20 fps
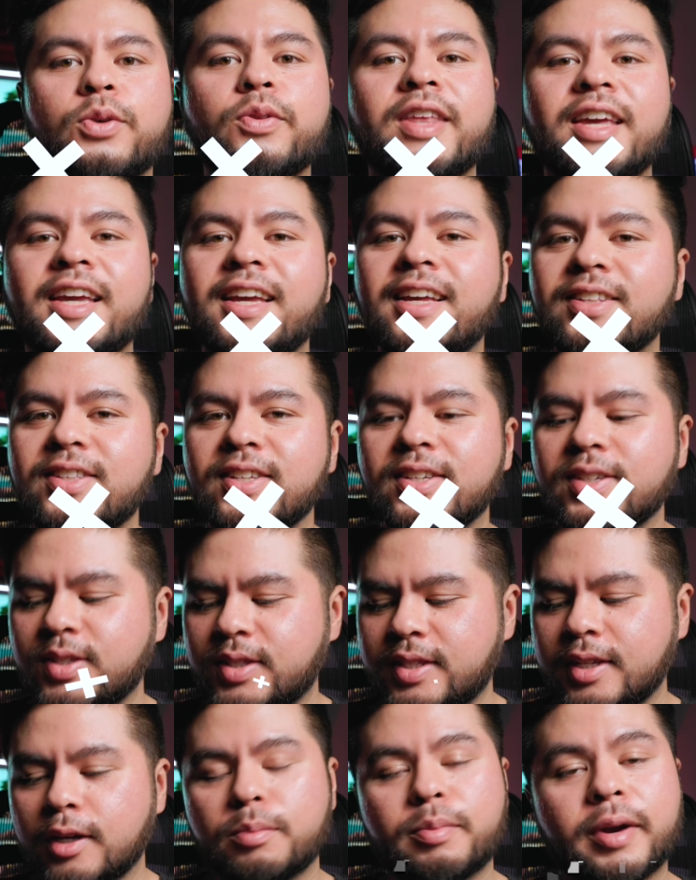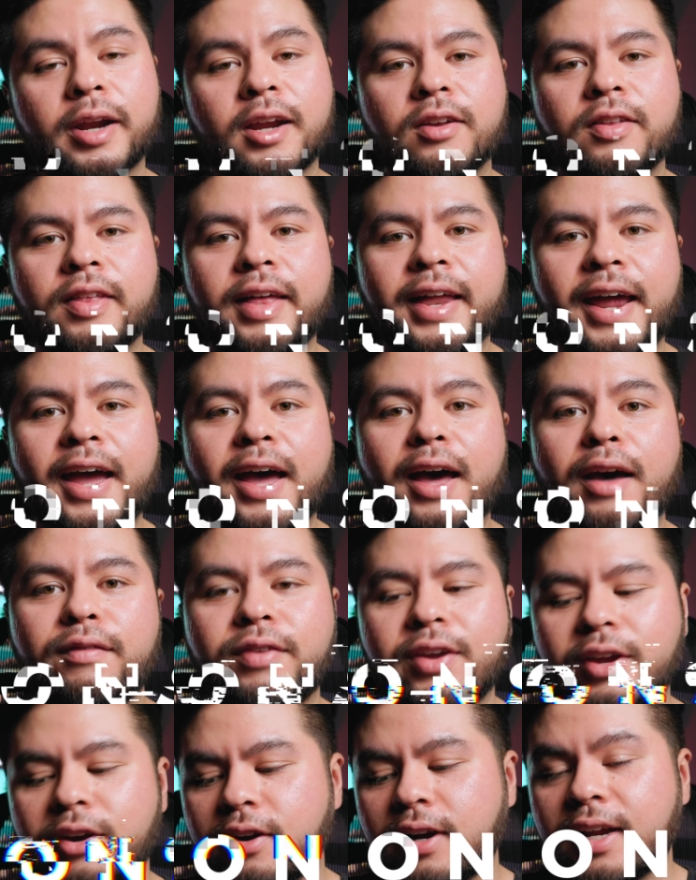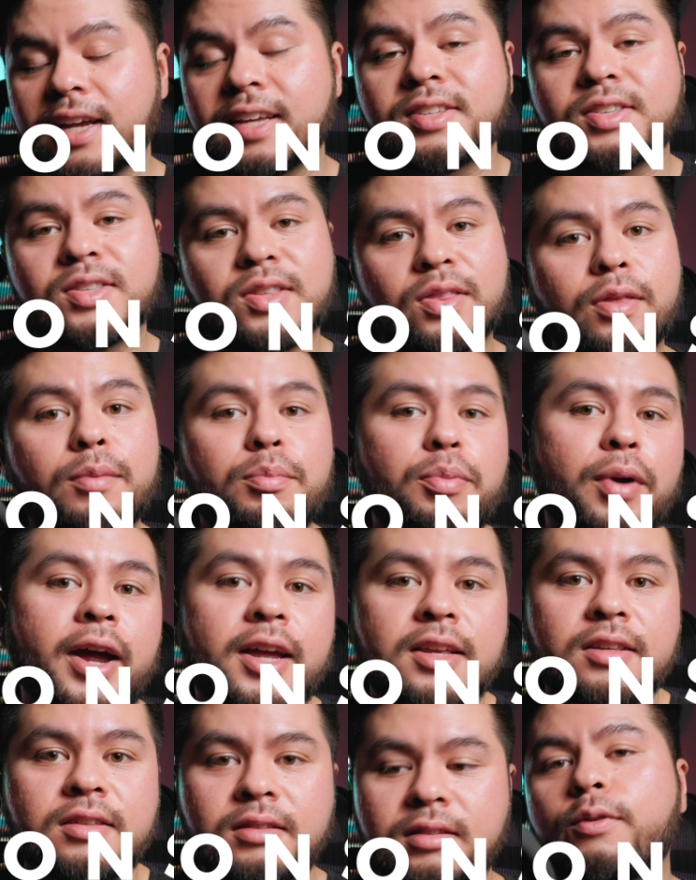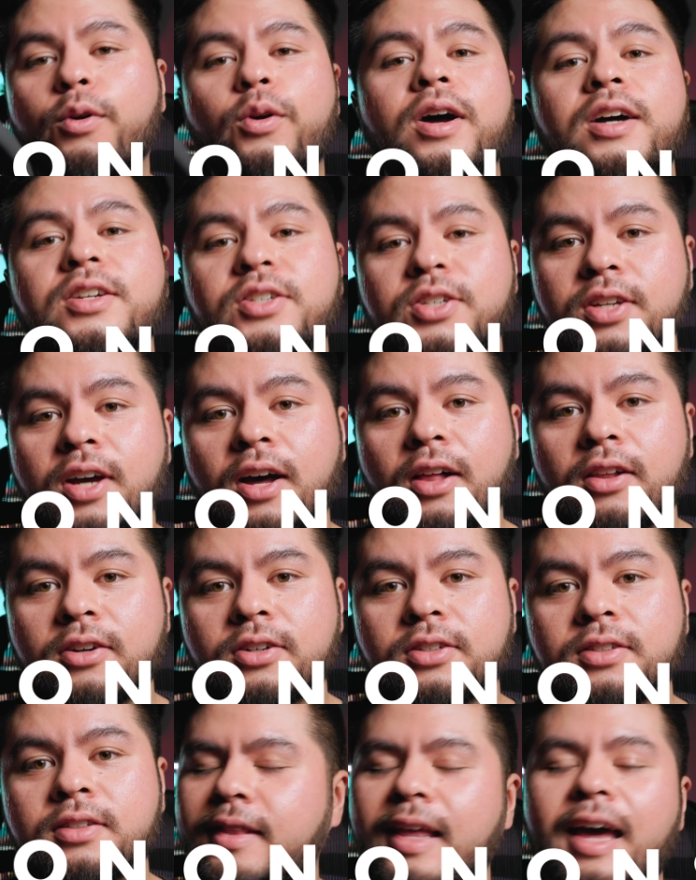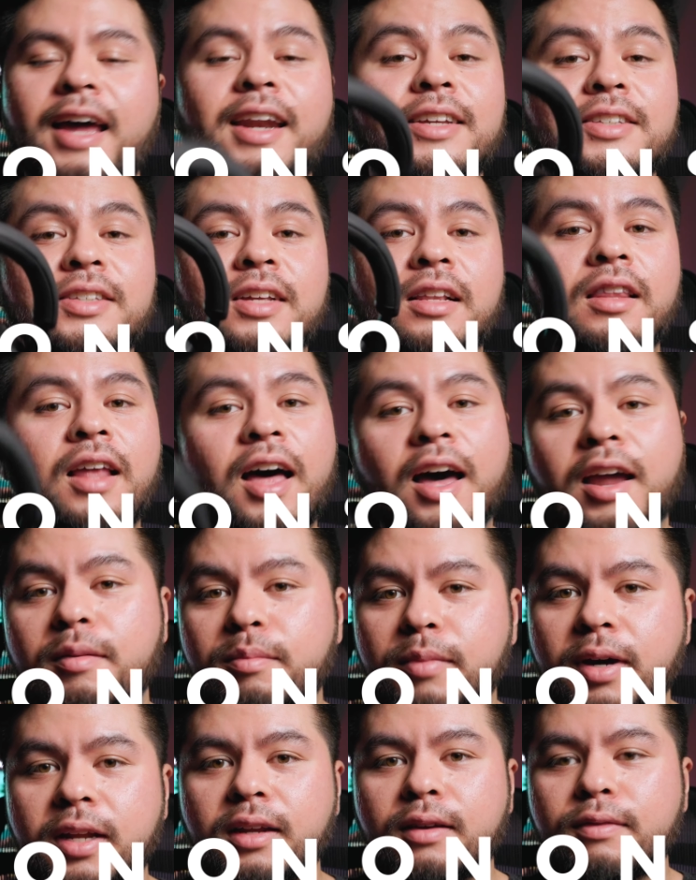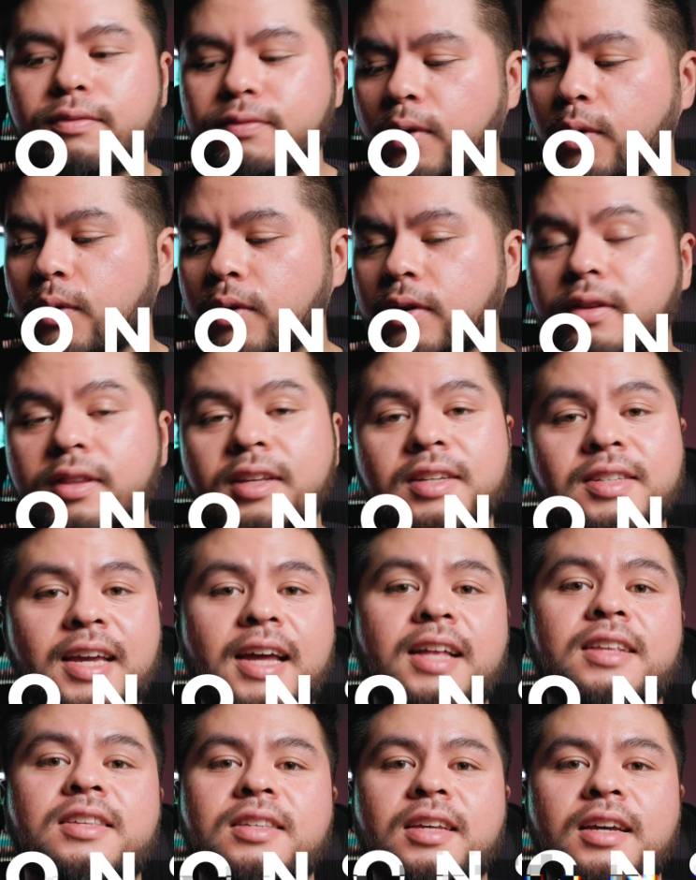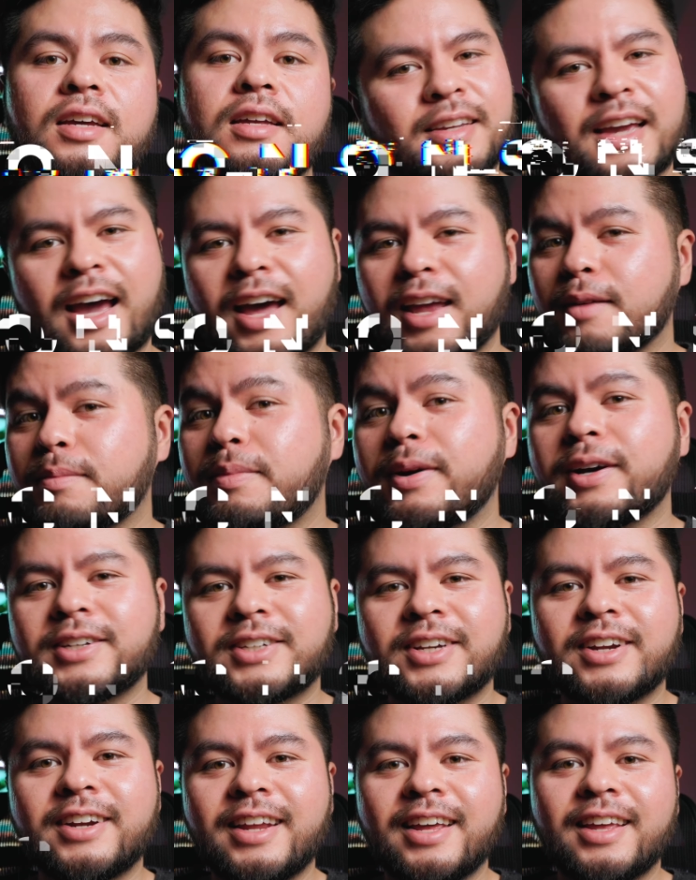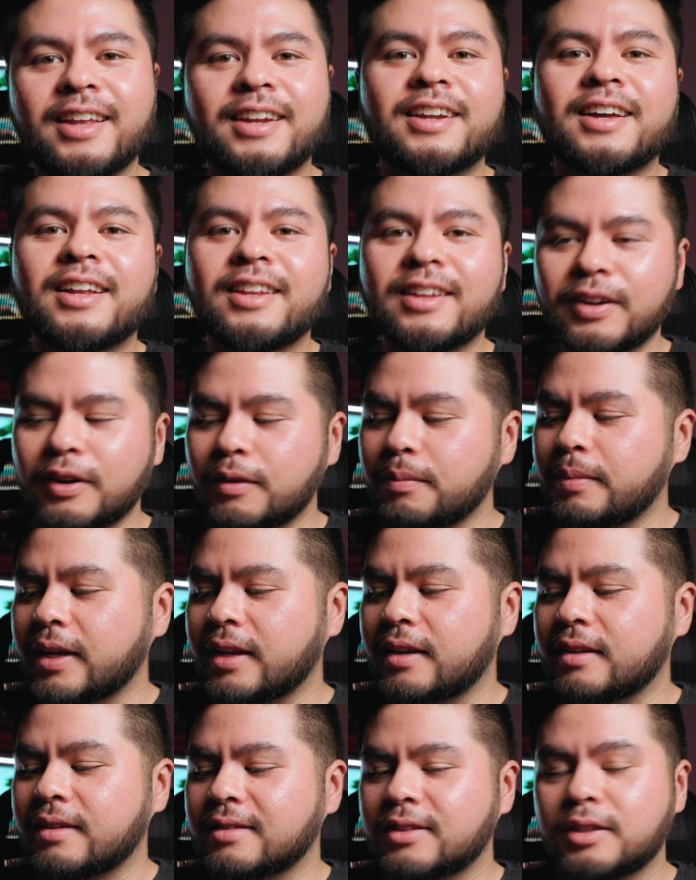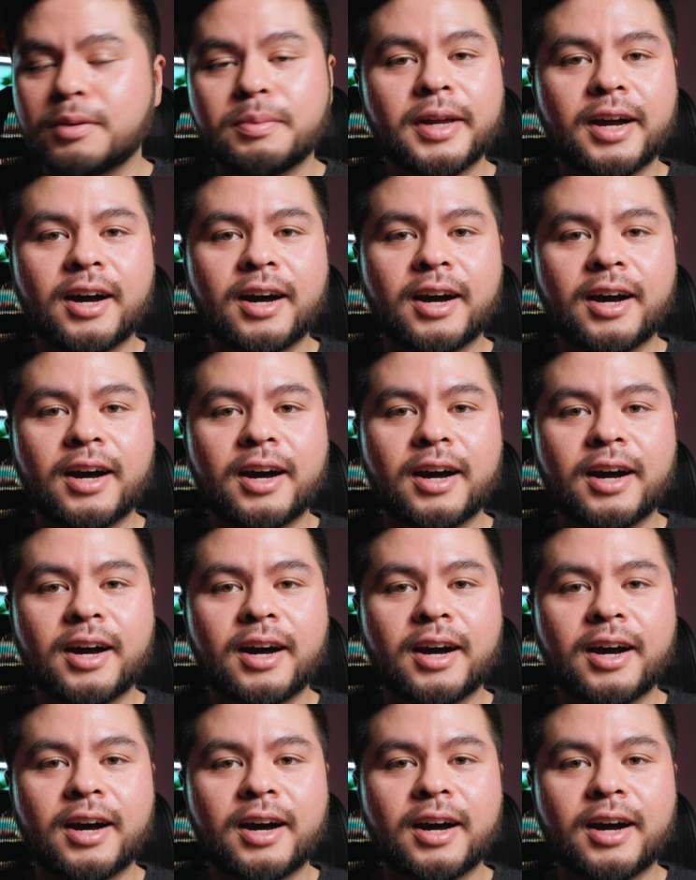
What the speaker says: the easiest deal breaker that I have here is the price. $400, that is a lot of money for this headset. Kind of pushing it a little bit, to be